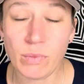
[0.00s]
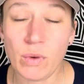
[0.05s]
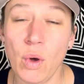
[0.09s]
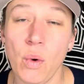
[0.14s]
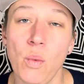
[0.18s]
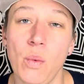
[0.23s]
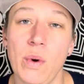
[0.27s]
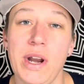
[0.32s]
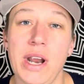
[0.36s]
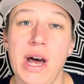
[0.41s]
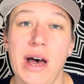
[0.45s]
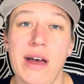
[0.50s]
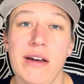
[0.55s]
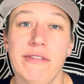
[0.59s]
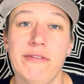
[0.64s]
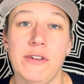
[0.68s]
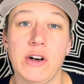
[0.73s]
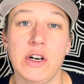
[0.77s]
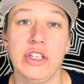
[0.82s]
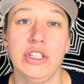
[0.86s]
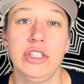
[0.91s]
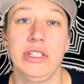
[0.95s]
When I
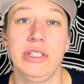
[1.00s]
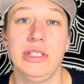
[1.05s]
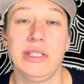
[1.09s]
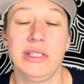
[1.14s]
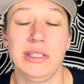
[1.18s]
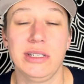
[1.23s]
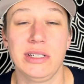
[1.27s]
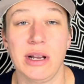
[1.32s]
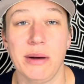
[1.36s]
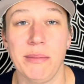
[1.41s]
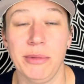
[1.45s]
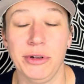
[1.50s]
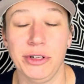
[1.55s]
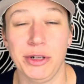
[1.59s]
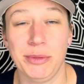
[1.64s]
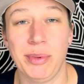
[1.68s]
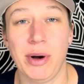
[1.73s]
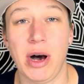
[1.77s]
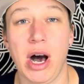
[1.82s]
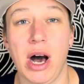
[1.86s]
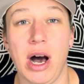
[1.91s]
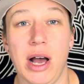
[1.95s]
first stumbled
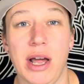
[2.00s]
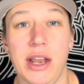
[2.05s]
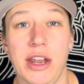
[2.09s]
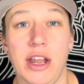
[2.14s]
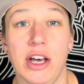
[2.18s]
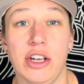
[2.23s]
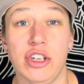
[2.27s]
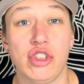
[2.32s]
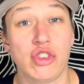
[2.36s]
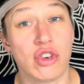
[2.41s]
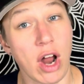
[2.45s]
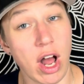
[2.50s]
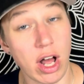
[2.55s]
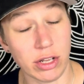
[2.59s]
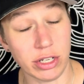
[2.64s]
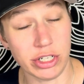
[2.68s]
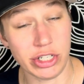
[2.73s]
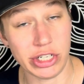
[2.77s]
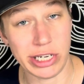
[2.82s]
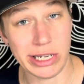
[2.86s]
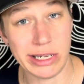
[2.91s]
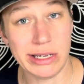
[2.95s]
upon
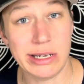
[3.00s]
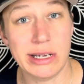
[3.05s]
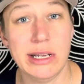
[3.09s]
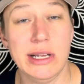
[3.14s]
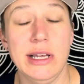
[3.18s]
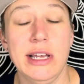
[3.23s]
astrology